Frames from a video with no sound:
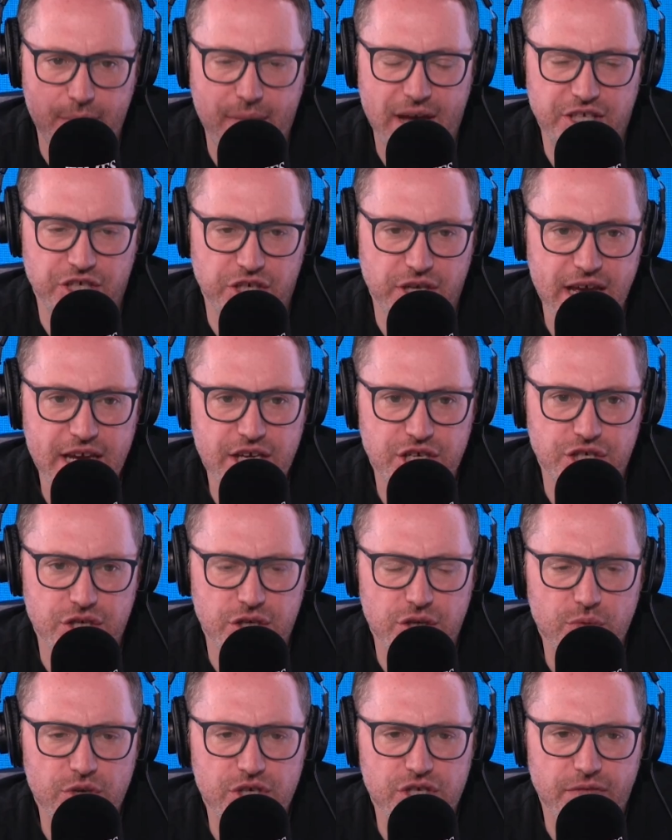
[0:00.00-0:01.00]

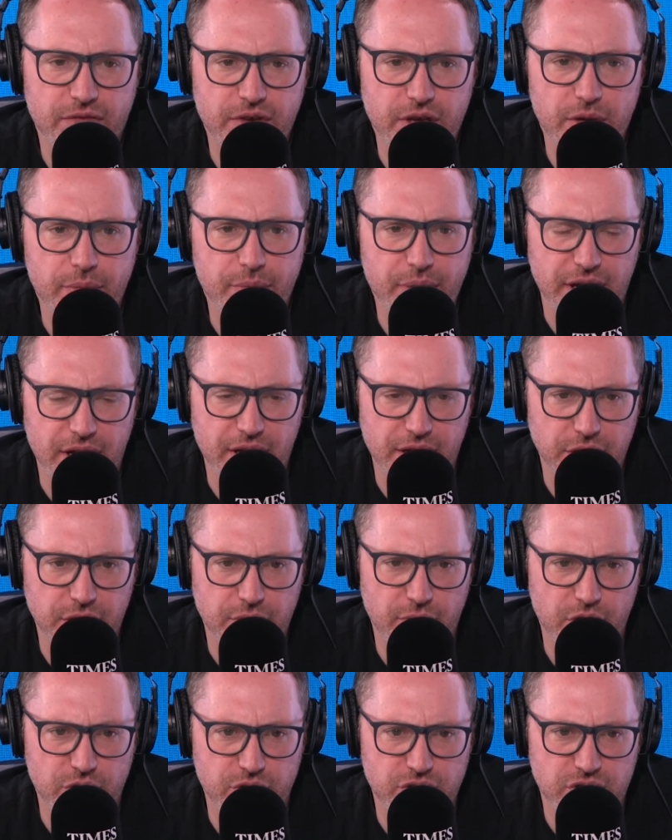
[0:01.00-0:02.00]
imagination, which feel a bit like
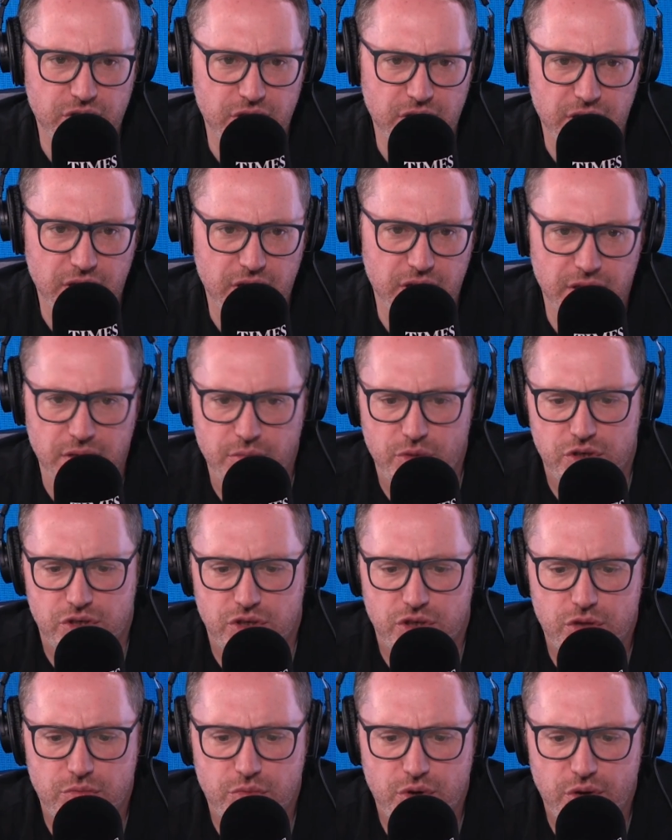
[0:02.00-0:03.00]
the most uh, the
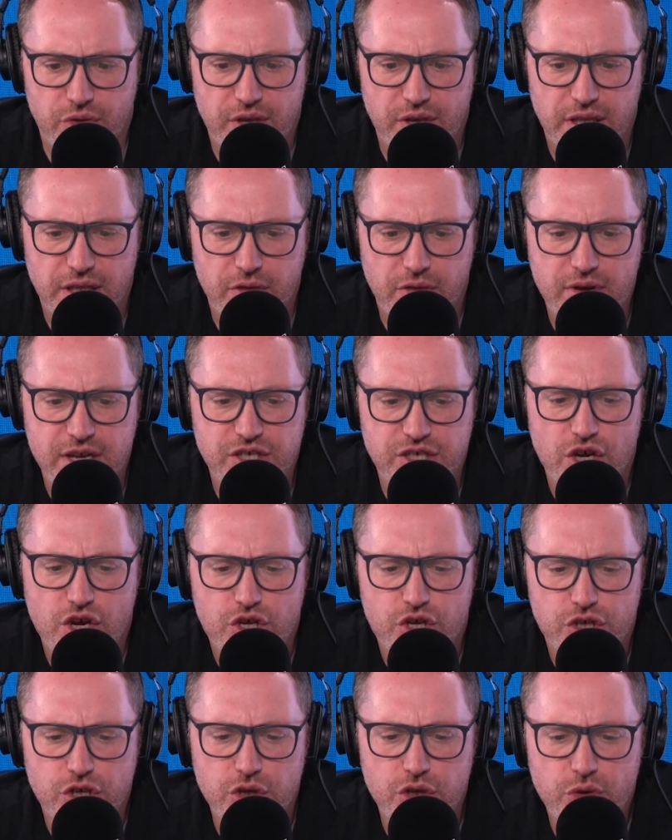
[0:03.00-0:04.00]
most human thing there is.
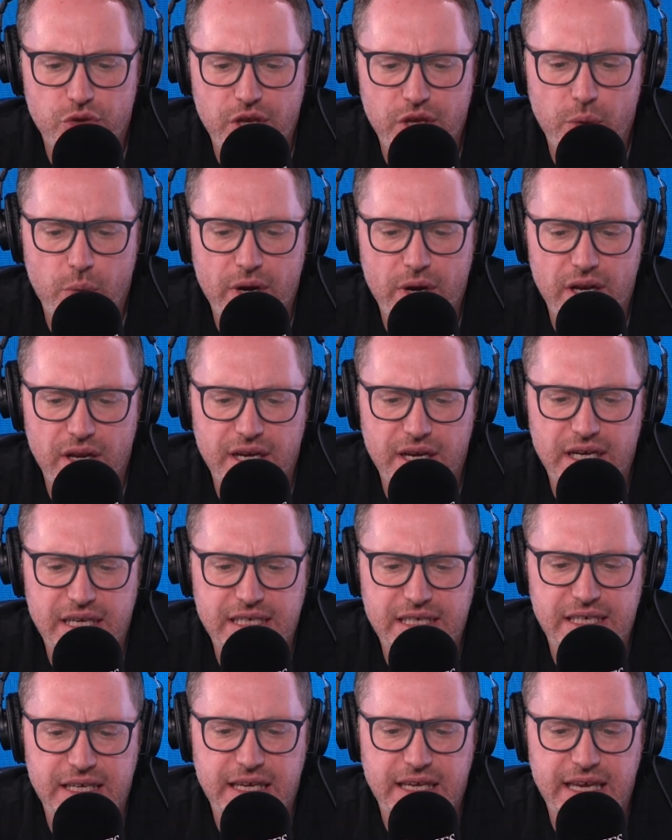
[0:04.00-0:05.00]
Do you think we're
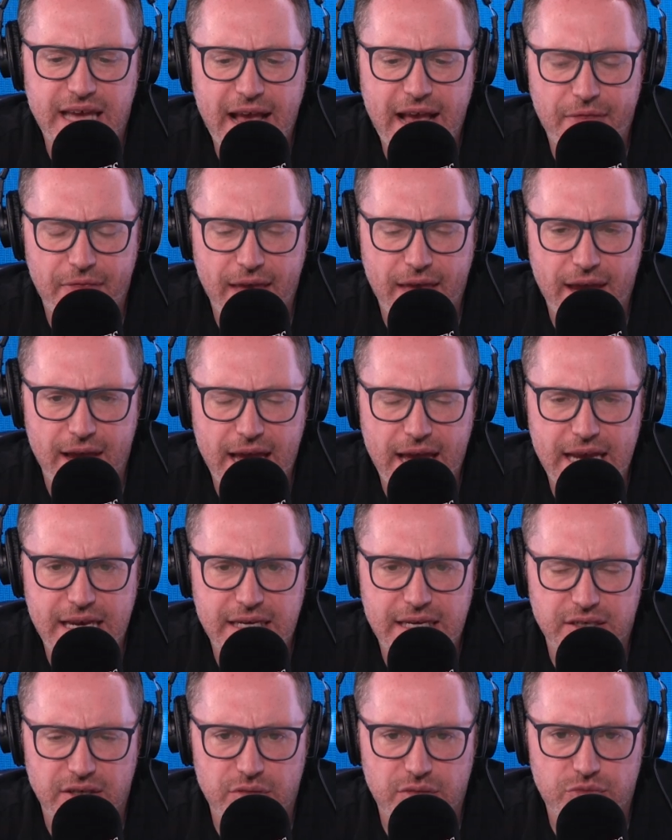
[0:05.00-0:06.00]
likely to get there
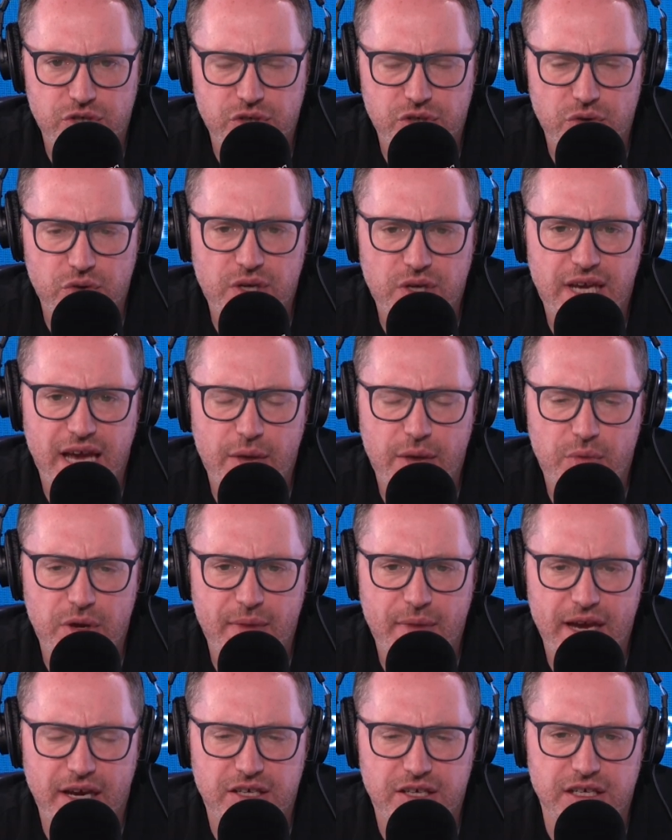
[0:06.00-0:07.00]
anytime soon? Can we
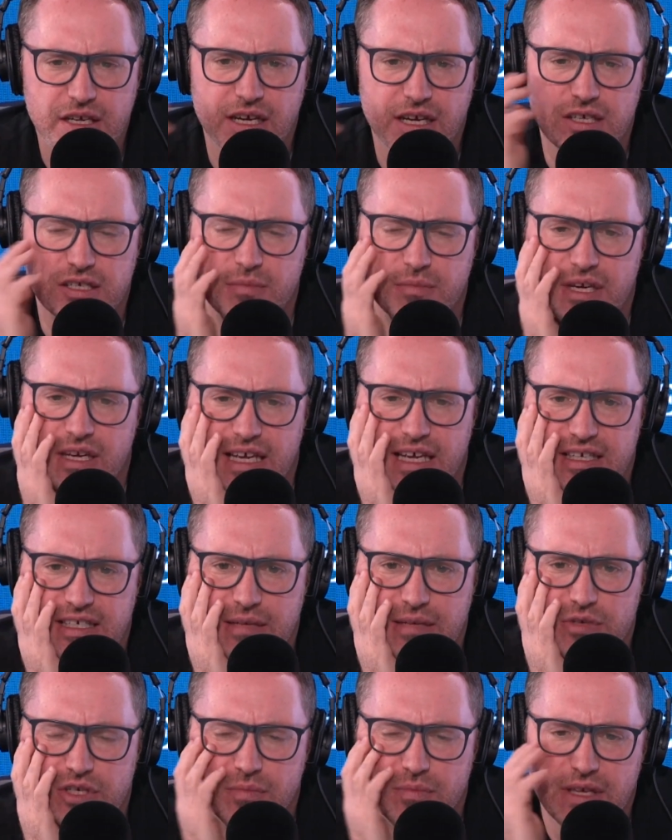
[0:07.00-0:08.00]
make, because because I mean, it
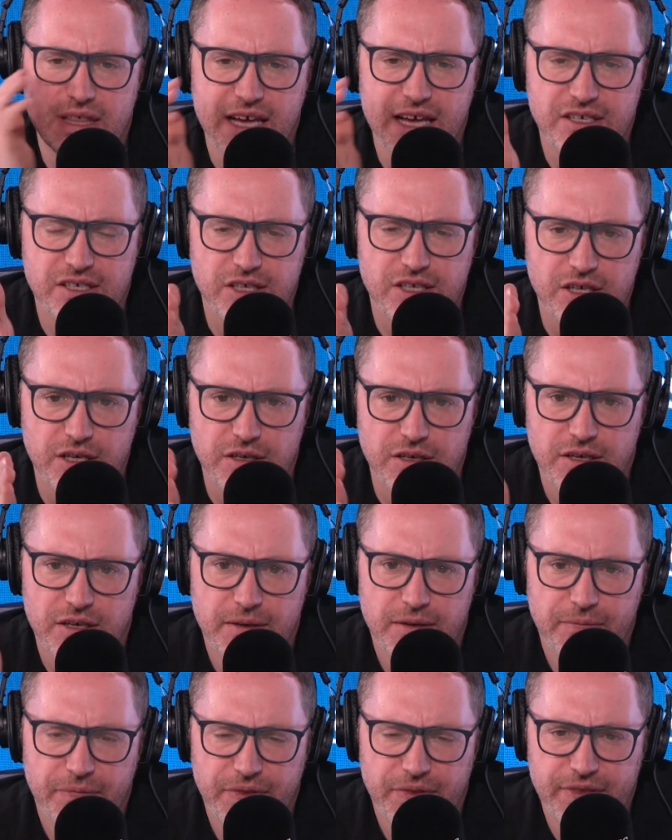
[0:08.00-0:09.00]
seems to be that's the
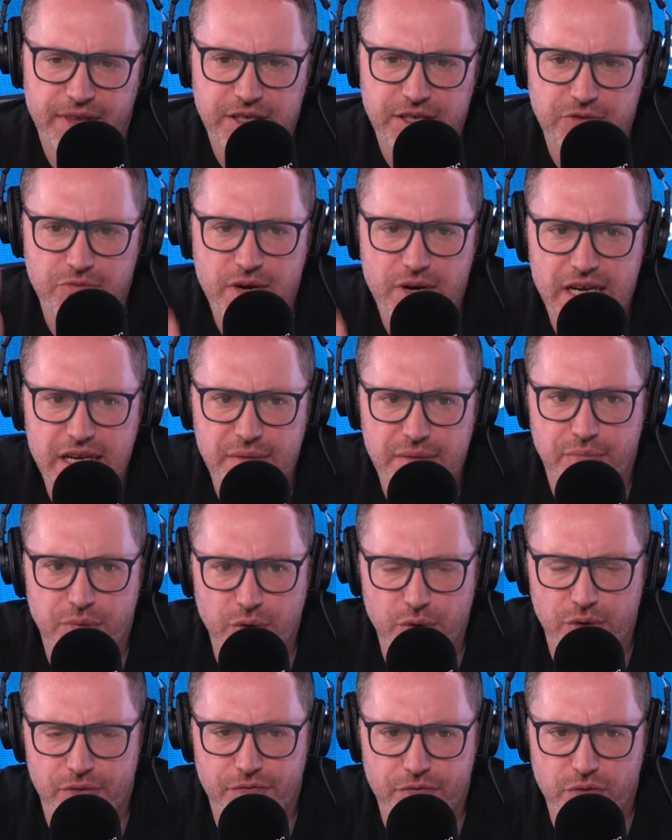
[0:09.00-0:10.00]
there's a really
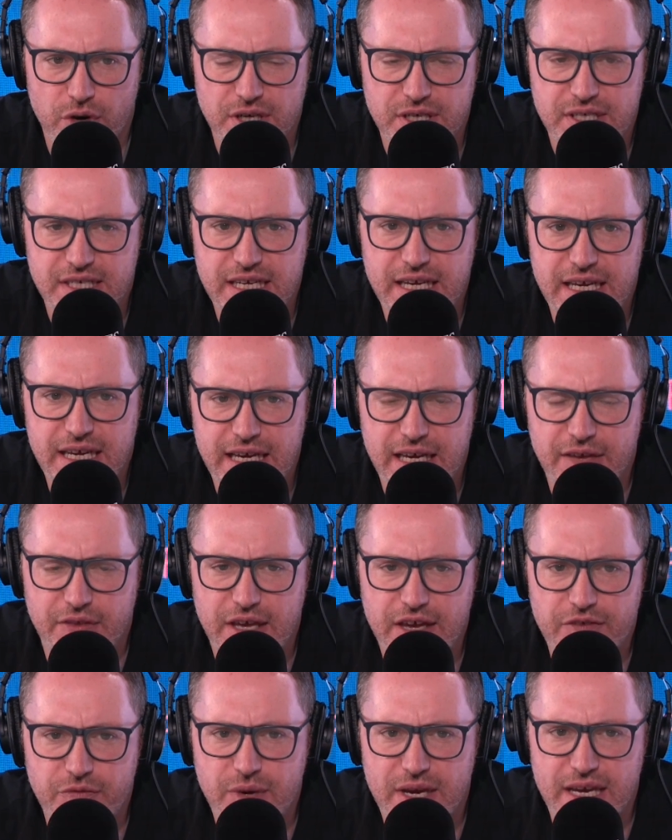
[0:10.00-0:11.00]
important frontier here,
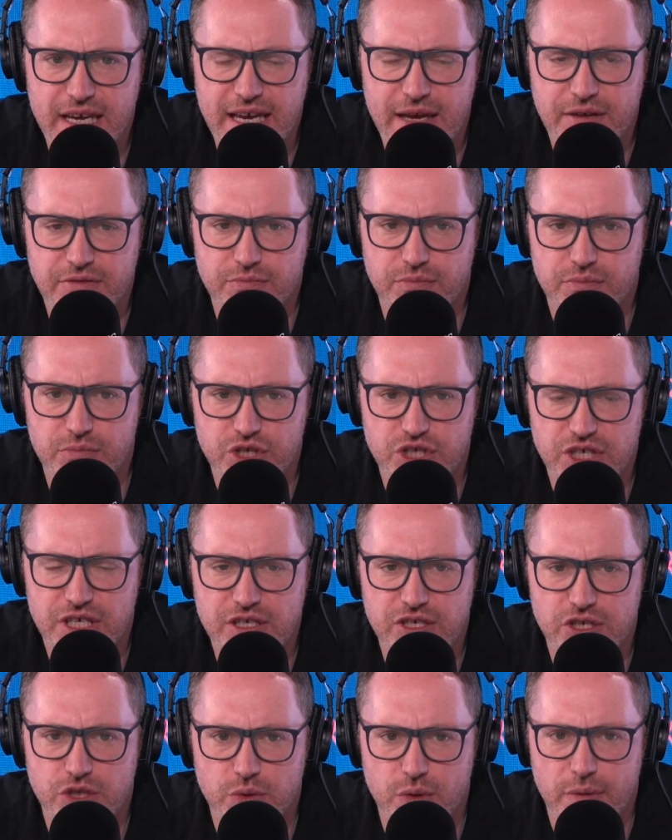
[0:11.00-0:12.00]
that if we can get
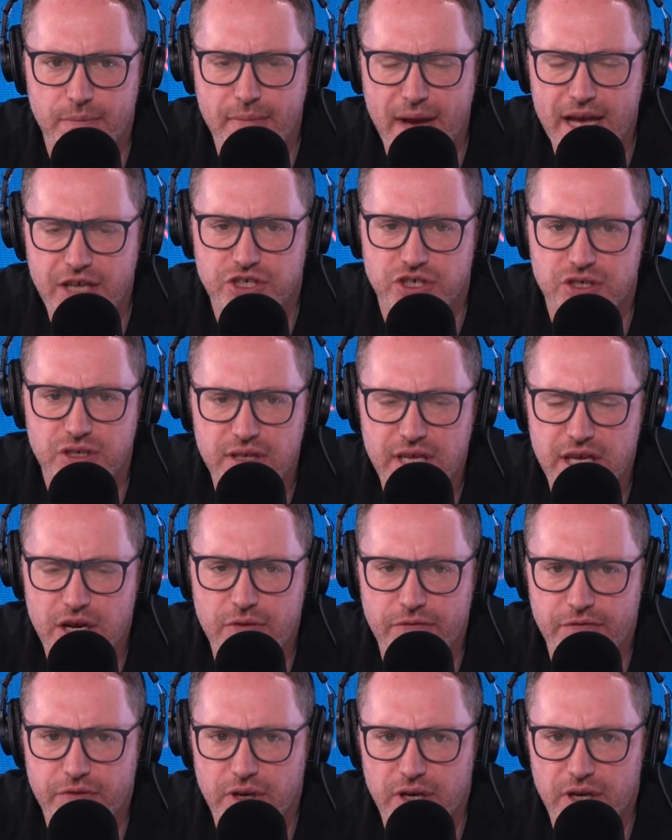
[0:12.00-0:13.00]
machines to imagine, they
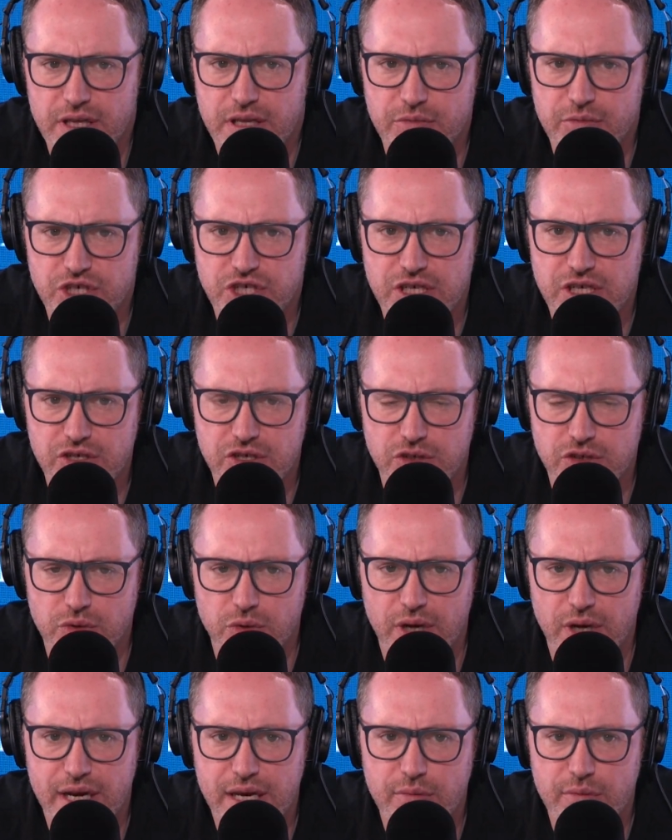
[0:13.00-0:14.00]
don't feel like they're machines at
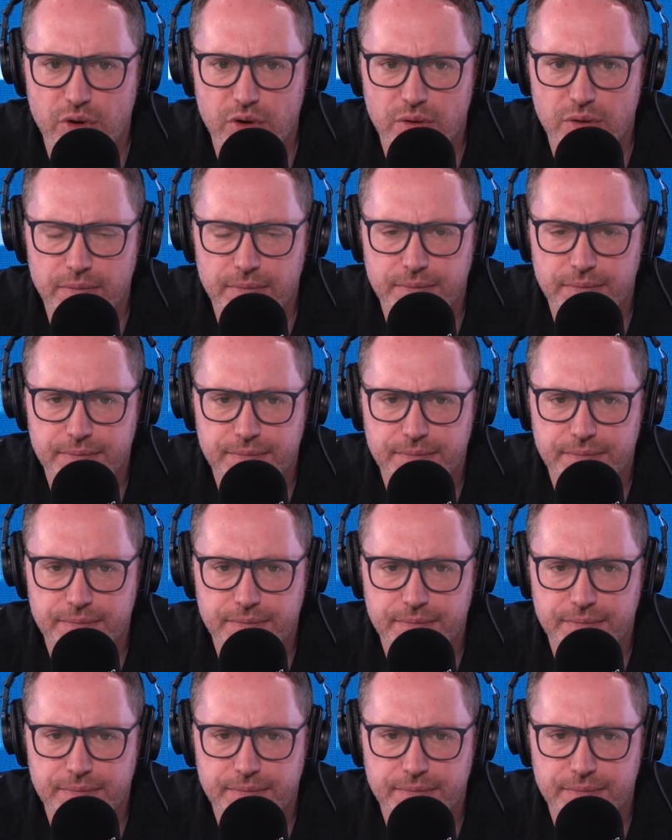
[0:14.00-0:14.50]
all anymore.